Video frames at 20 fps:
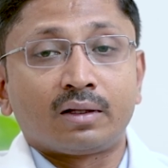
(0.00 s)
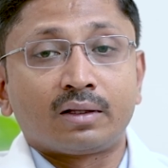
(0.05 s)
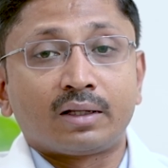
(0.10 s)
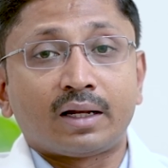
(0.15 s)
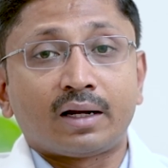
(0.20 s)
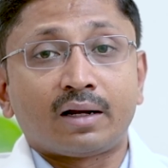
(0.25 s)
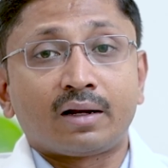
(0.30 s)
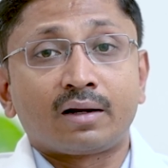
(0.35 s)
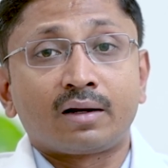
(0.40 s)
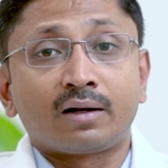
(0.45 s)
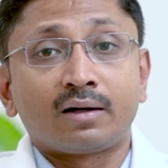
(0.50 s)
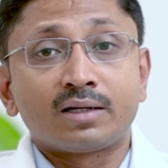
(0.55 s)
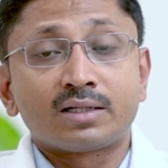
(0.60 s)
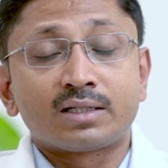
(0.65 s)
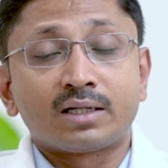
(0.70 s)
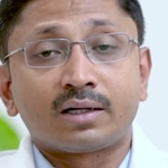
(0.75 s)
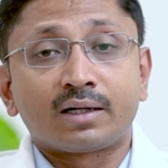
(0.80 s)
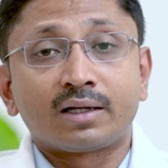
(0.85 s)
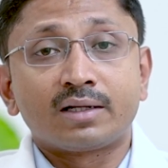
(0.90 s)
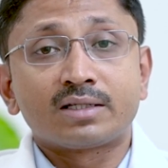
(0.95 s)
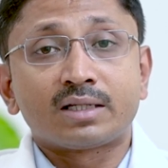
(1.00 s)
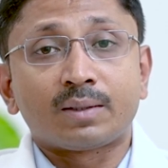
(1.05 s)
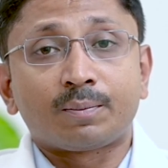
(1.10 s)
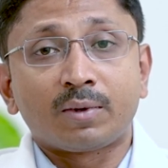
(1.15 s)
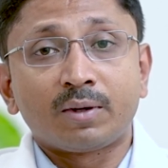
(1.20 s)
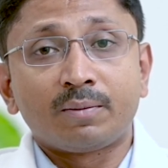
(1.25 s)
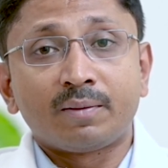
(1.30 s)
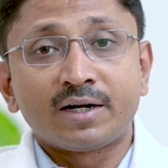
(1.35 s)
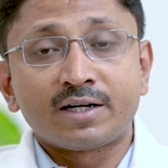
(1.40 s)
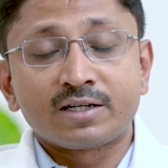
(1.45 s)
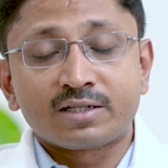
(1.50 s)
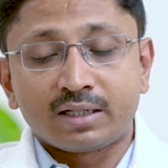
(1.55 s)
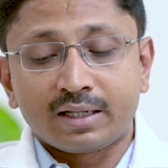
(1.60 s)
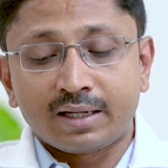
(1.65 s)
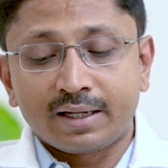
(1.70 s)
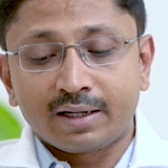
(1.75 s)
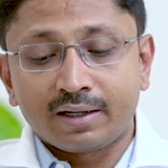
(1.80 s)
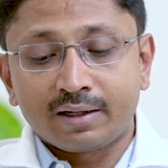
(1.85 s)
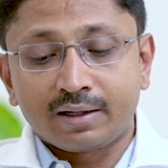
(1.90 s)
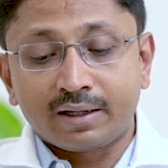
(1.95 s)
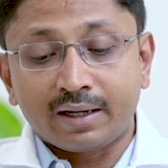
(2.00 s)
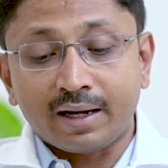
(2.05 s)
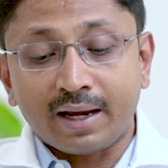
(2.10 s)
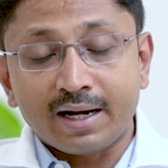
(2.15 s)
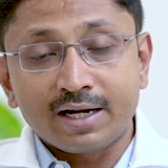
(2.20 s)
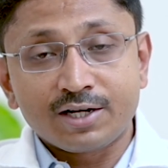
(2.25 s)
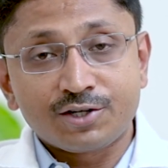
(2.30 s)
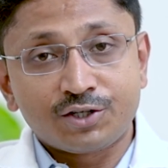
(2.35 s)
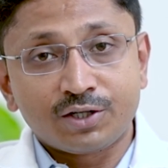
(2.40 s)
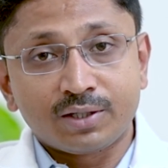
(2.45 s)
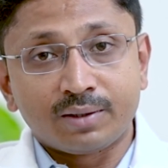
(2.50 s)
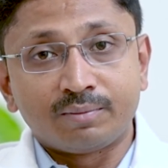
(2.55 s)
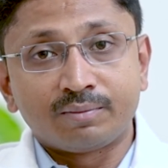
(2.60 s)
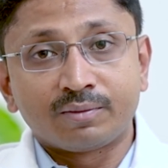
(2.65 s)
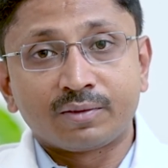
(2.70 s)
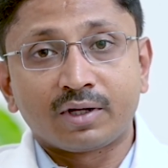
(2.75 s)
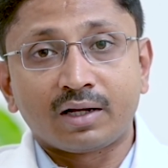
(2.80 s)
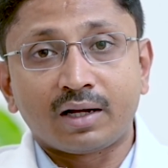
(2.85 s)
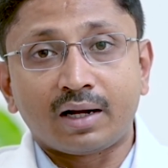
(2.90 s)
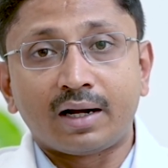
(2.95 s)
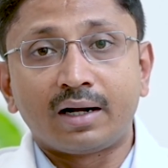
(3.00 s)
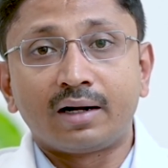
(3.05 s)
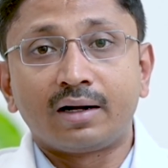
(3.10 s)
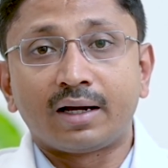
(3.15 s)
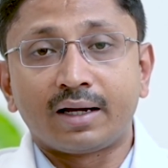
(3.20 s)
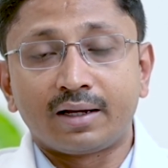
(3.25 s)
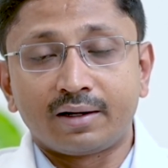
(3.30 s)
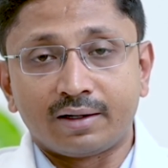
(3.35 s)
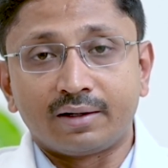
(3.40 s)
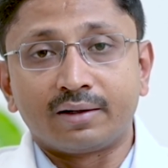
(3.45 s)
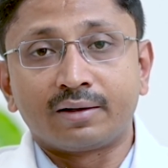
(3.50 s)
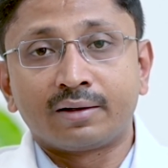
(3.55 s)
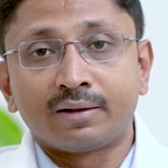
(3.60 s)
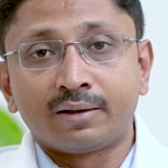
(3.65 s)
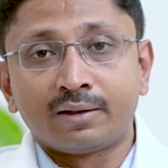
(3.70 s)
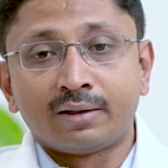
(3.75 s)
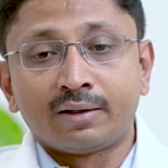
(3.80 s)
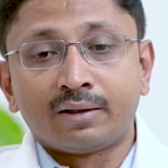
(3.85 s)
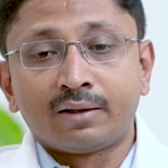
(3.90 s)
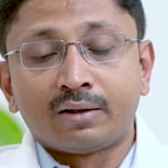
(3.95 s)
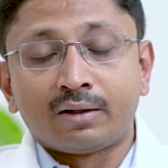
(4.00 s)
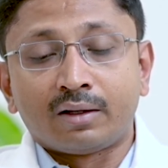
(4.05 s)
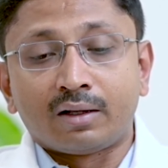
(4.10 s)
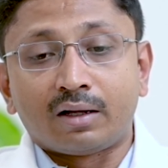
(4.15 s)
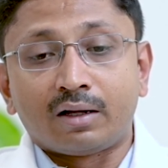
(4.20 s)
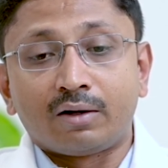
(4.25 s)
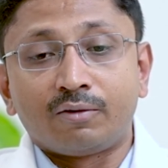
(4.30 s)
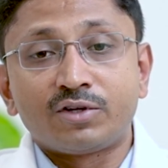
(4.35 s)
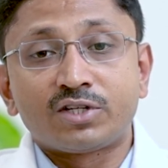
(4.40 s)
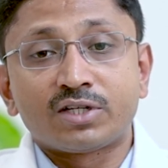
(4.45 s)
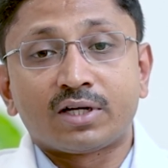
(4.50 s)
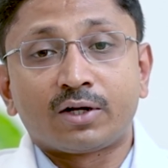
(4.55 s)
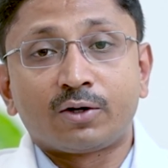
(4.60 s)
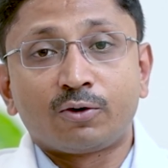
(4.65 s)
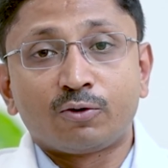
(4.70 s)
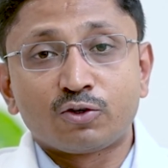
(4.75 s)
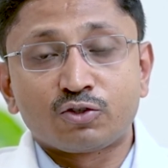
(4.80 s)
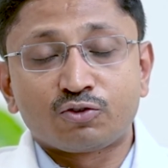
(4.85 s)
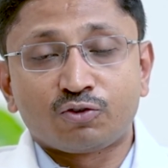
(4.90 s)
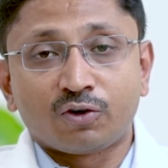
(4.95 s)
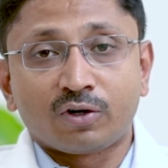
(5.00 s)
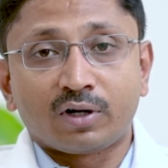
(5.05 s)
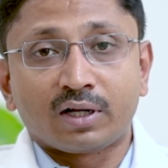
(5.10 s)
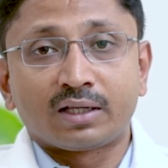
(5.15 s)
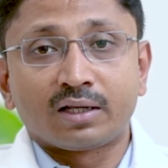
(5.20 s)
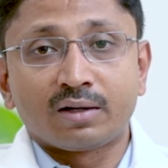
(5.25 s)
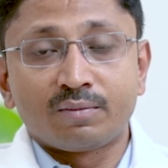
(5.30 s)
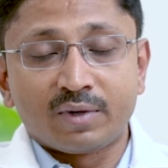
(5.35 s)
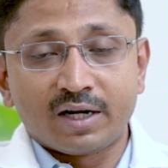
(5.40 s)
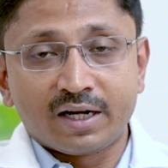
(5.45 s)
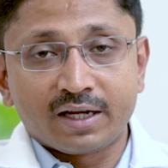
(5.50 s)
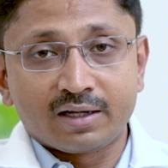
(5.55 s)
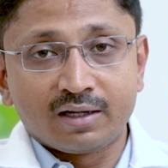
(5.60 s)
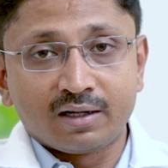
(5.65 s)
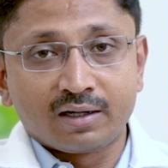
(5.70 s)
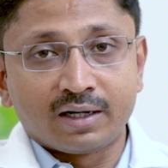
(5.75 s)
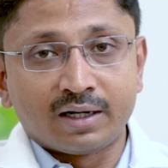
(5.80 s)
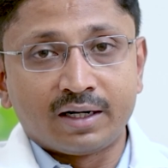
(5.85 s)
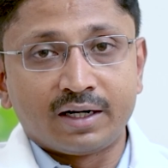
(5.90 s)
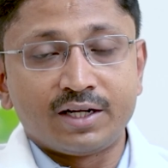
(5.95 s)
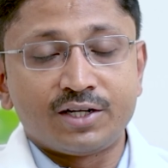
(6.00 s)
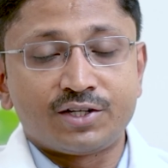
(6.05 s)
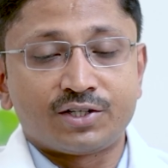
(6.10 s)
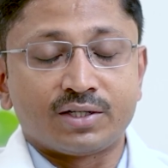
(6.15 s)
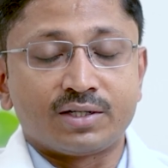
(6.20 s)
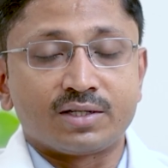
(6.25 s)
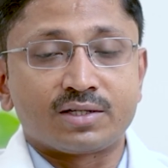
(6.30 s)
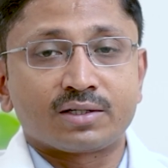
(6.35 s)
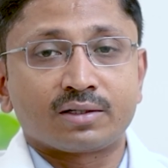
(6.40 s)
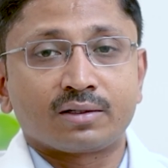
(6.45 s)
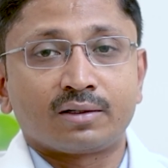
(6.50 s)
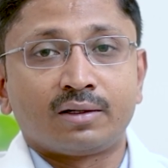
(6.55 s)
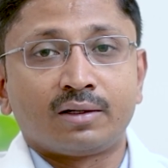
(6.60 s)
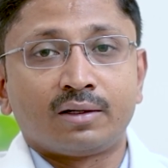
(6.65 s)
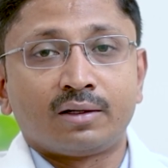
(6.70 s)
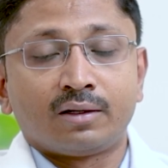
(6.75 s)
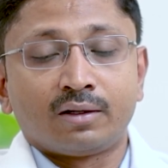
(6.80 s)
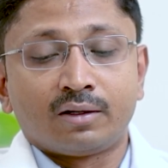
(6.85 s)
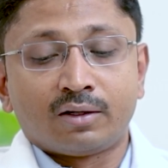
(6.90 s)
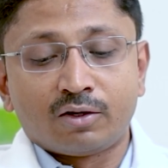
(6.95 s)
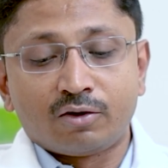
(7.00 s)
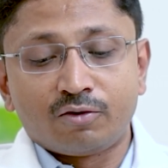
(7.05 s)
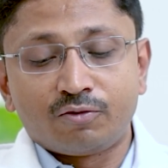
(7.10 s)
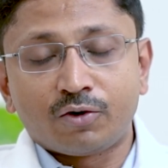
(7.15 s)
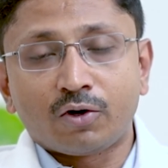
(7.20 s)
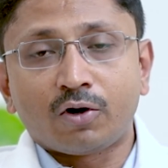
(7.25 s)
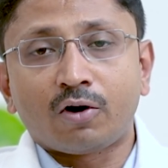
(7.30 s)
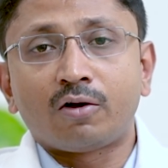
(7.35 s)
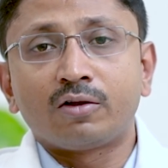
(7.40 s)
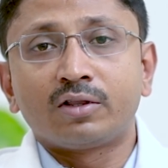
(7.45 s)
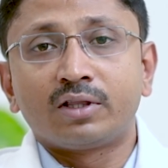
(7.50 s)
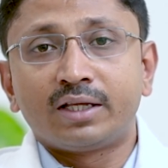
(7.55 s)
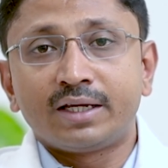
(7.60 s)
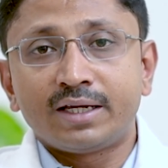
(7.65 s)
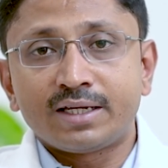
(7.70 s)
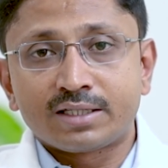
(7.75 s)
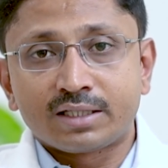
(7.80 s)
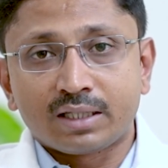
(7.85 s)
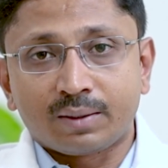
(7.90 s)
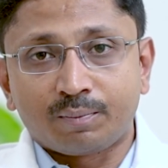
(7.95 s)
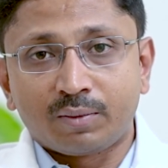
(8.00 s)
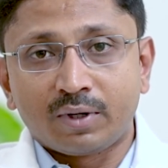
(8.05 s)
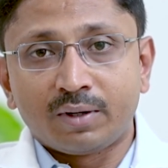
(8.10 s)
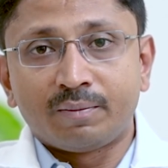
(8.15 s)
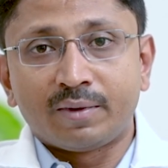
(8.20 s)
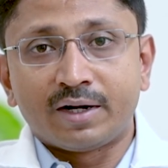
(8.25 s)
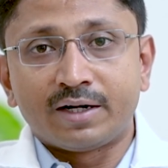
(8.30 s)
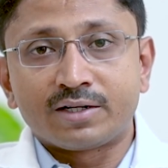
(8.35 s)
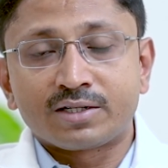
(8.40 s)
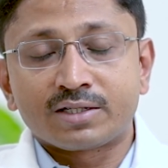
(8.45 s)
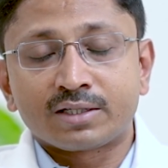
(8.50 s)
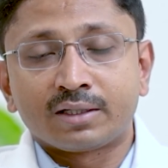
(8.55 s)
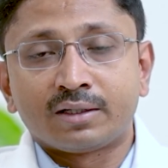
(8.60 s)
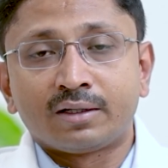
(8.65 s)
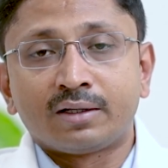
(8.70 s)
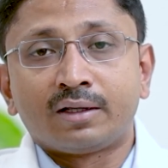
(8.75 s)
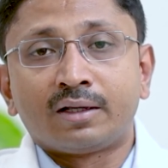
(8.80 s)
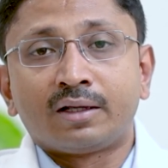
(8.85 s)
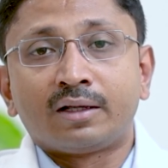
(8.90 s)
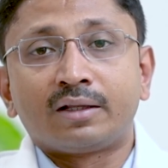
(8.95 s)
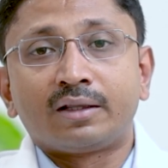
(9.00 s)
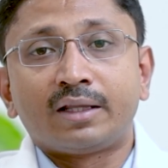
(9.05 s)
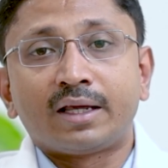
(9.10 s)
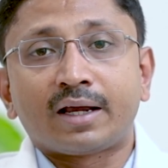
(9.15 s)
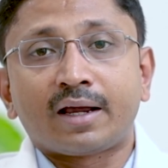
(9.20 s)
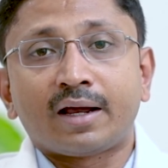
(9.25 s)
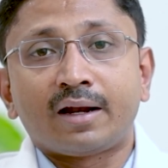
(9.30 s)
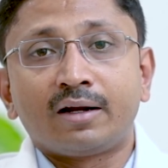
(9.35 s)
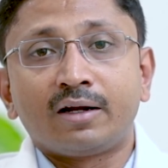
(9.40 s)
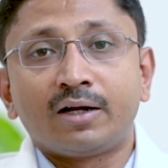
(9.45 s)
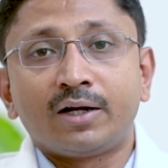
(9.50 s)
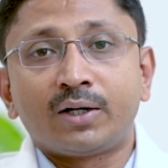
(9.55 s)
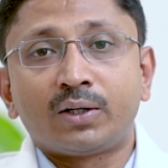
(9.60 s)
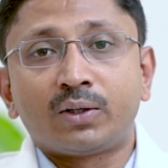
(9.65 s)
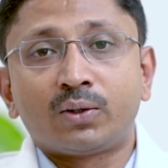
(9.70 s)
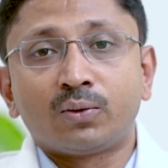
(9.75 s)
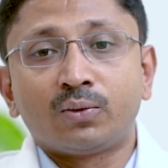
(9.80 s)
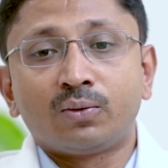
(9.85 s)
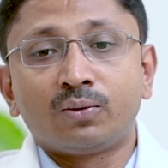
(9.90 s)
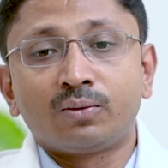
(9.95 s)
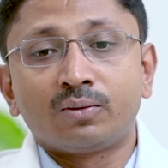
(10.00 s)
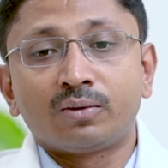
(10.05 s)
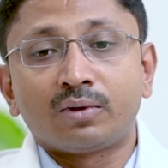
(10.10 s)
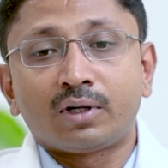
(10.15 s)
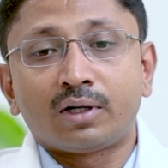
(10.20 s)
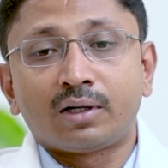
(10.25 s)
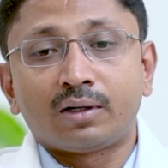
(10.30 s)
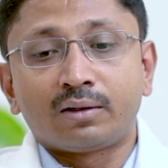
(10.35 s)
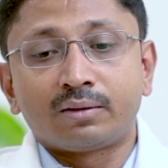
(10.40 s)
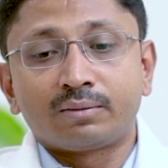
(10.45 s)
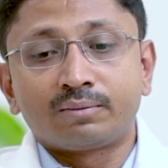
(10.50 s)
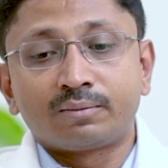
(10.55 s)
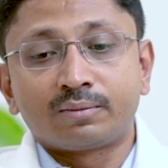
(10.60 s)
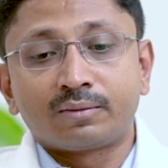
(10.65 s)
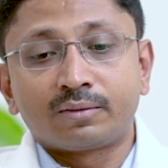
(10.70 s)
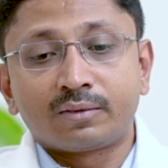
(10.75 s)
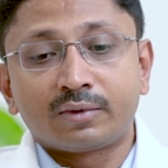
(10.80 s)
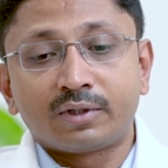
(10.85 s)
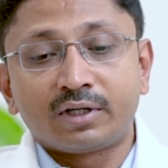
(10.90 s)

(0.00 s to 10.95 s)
There are certain supplements like calcium and iron which are used for other medical conditions. If you are on these supplements, they can lead to